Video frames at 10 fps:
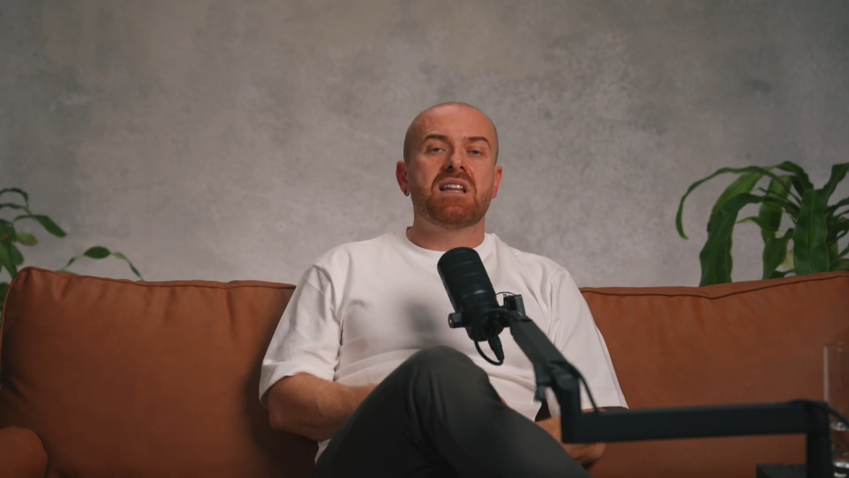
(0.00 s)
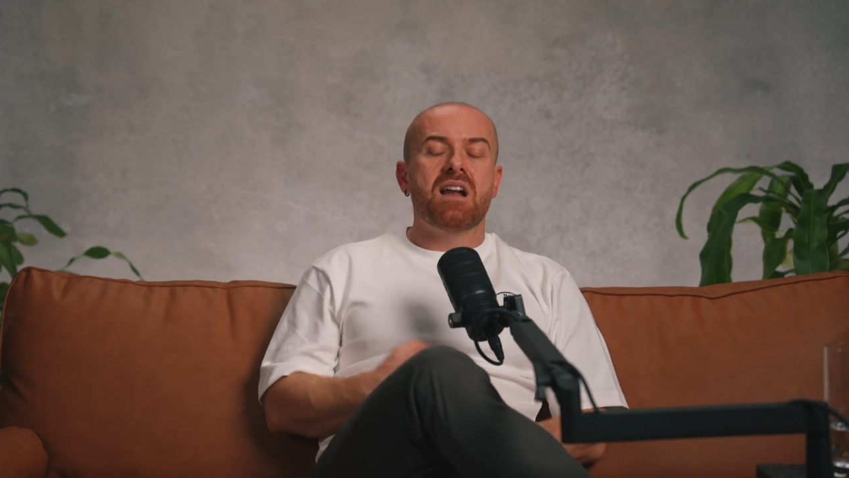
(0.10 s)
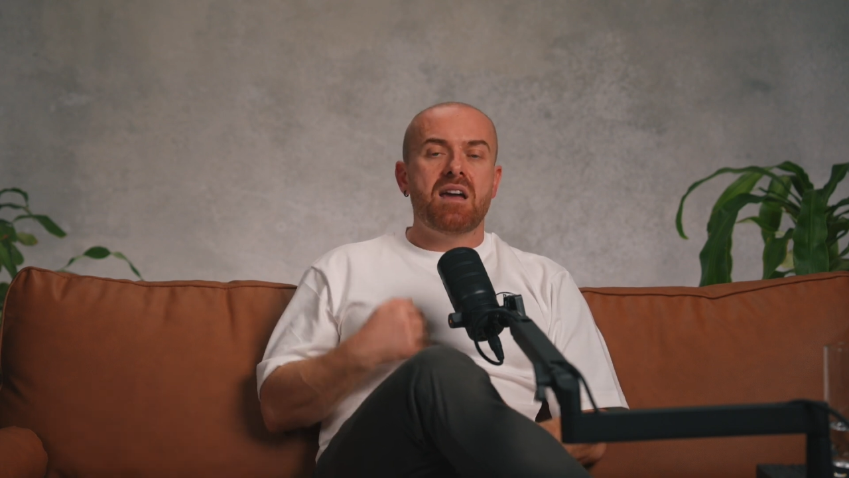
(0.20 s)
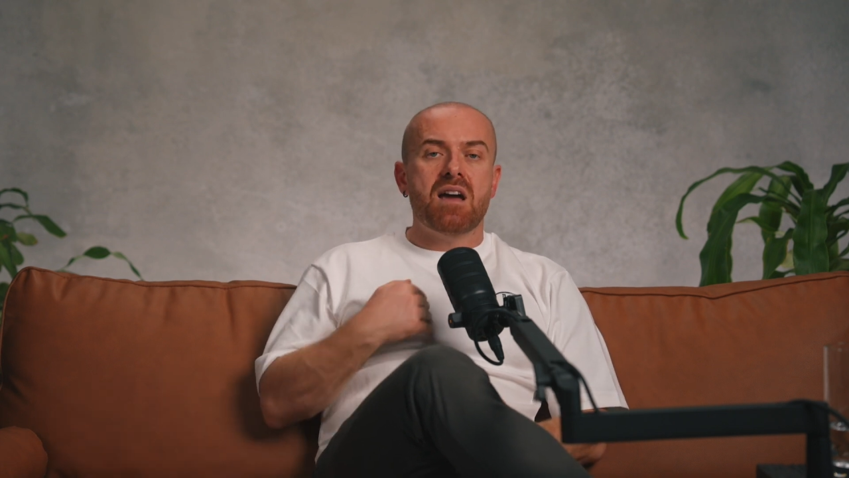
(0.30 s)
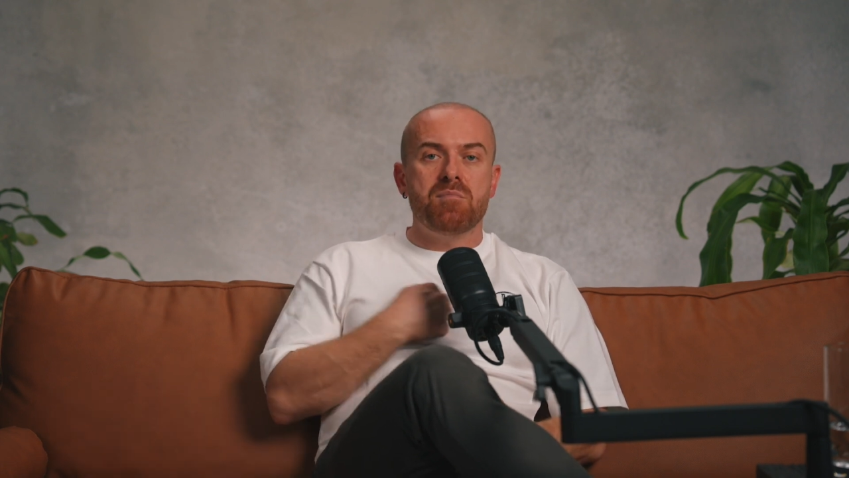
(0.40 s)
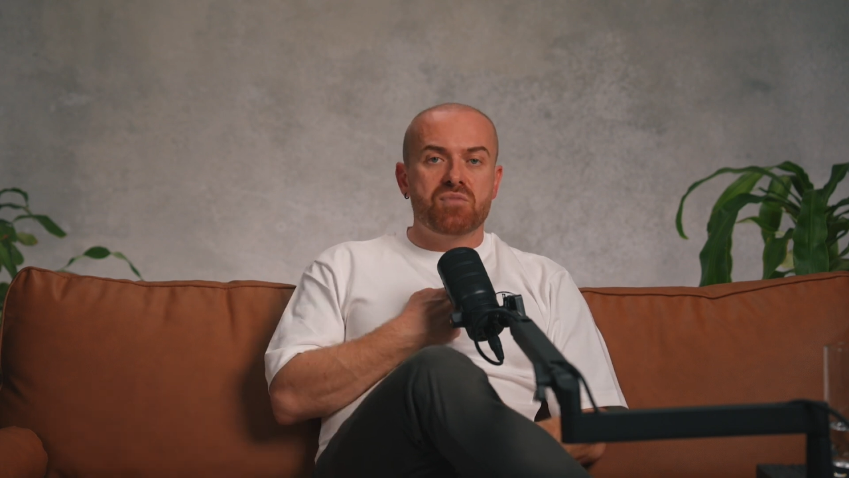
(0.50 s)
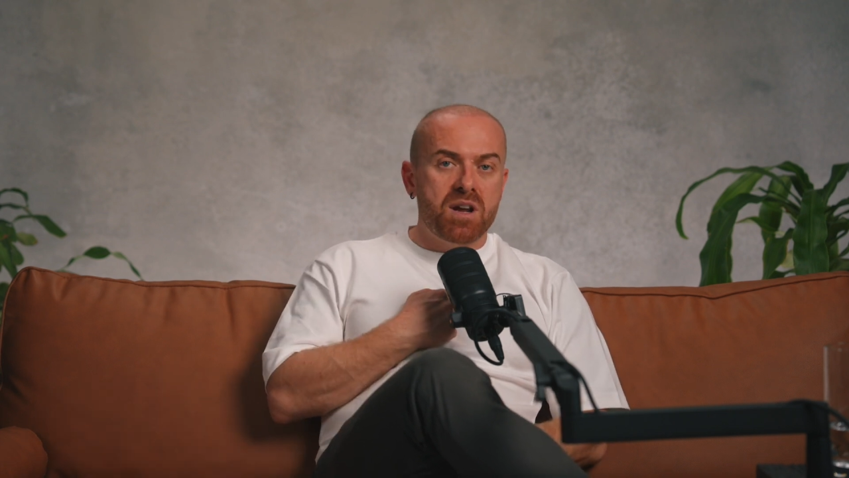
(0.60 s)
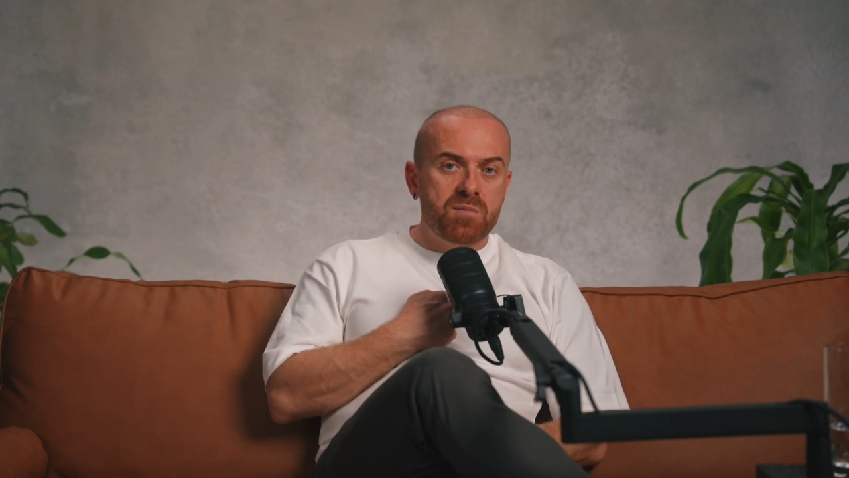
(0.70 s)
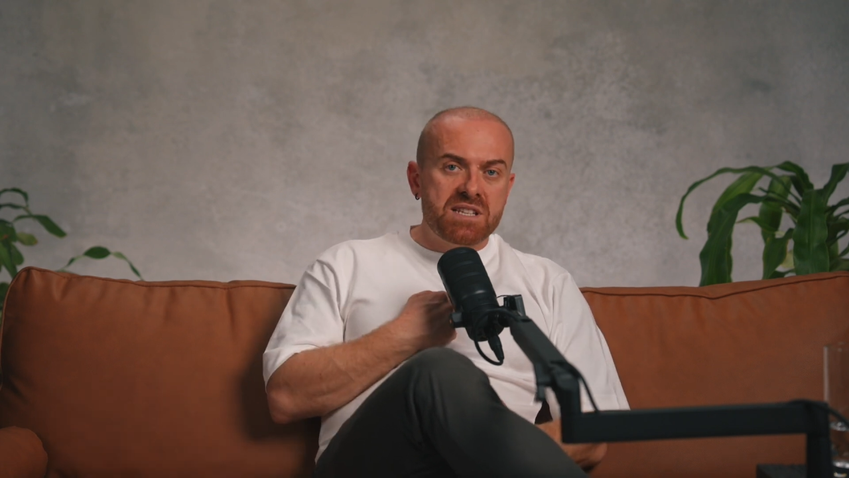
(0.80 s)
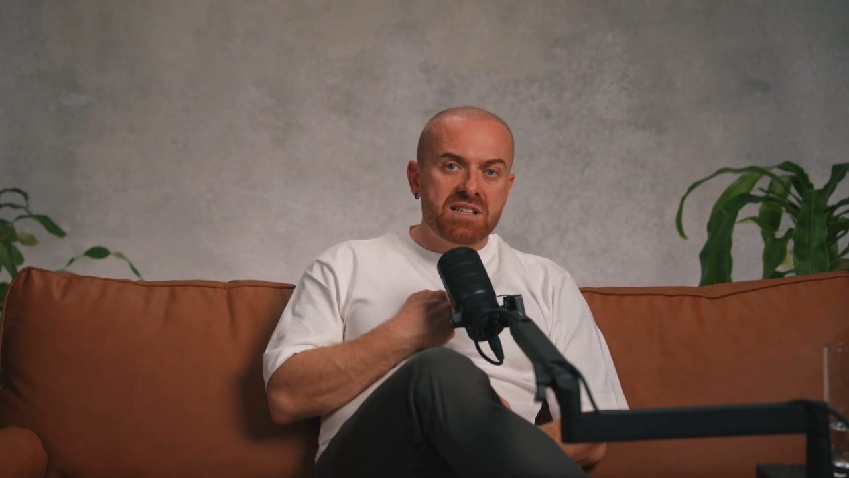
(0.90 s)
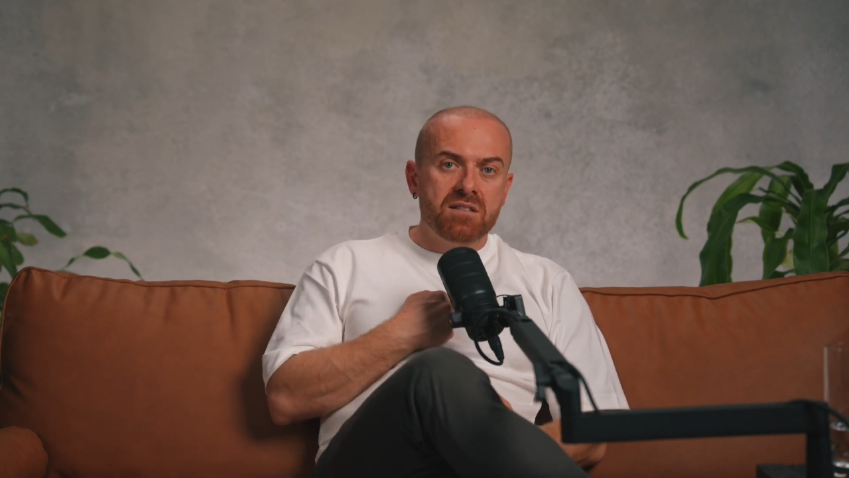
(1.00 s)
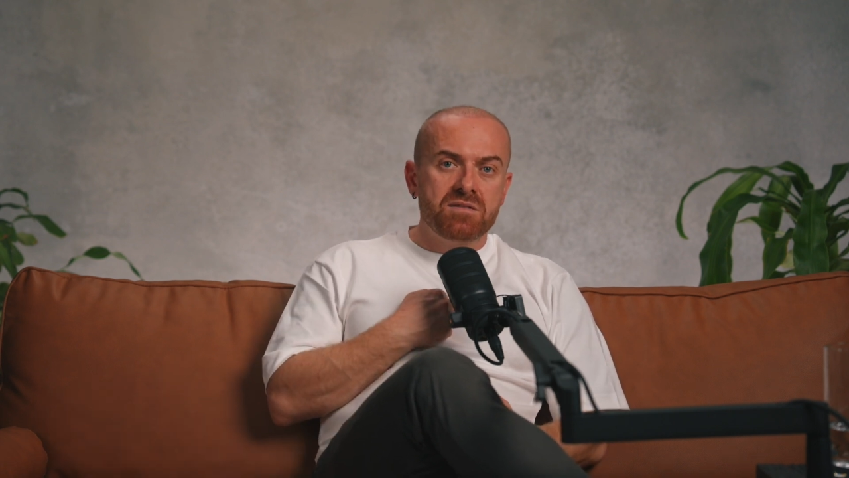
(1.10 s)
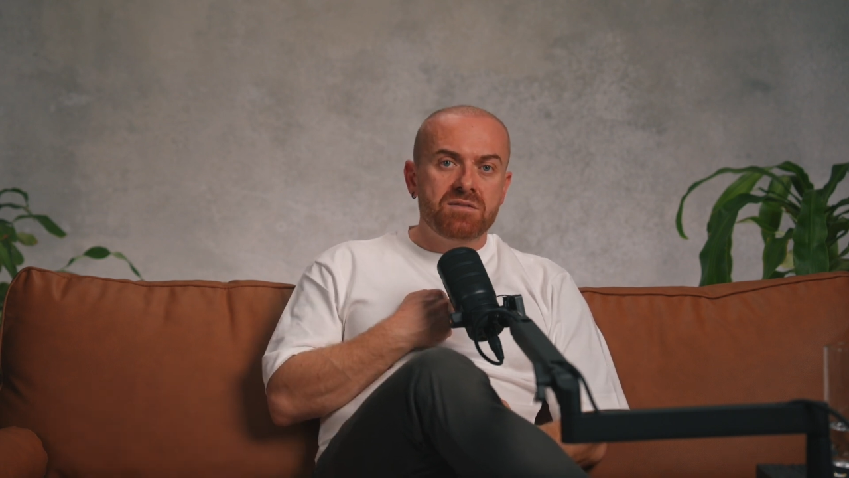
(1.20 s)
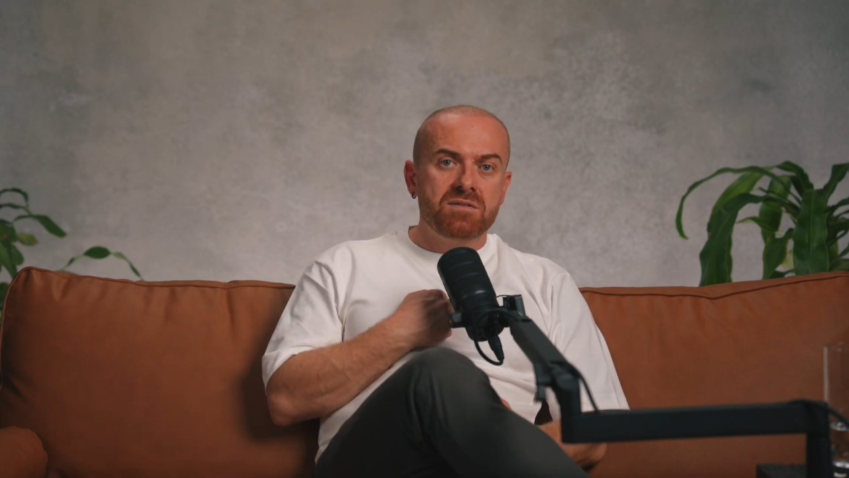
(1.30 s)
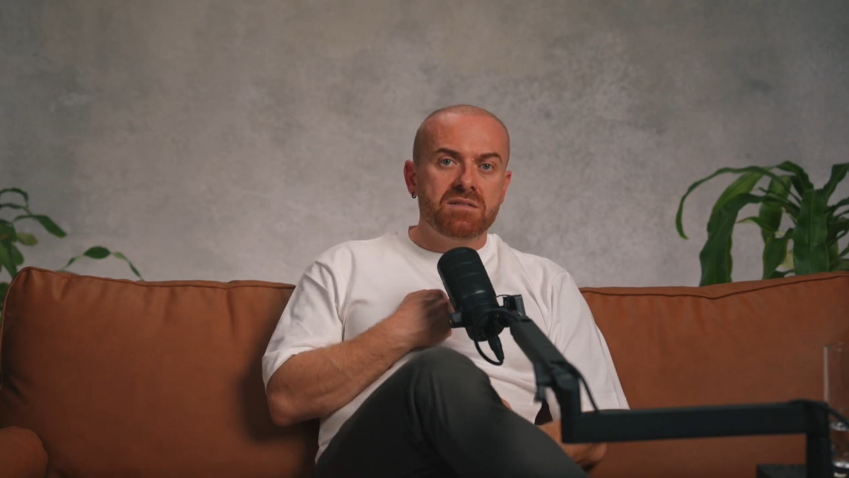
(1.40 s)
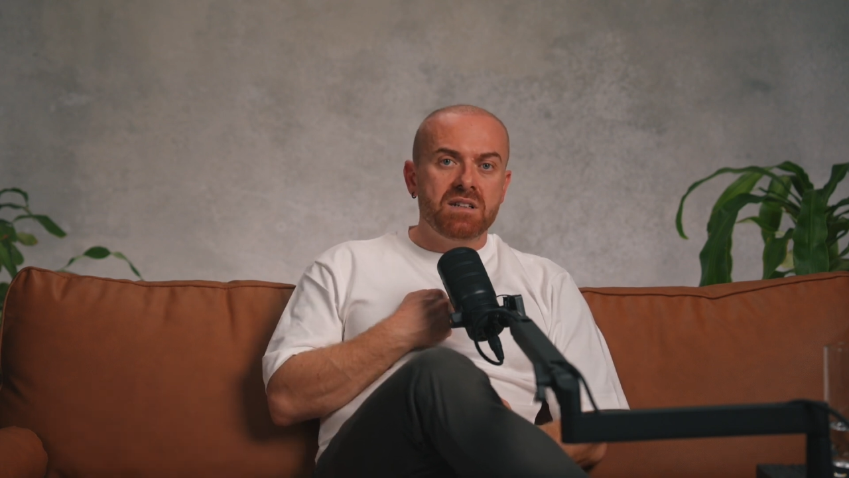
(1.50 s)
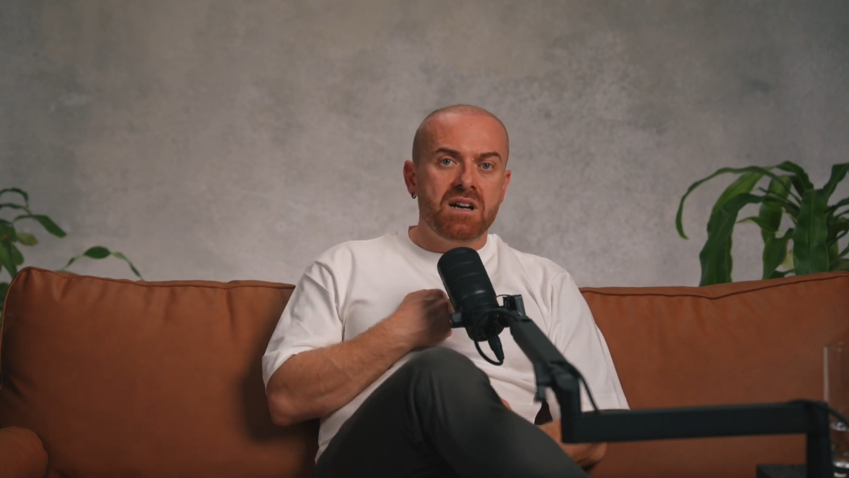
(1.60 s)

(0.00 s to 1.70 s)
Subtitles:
that I pride myself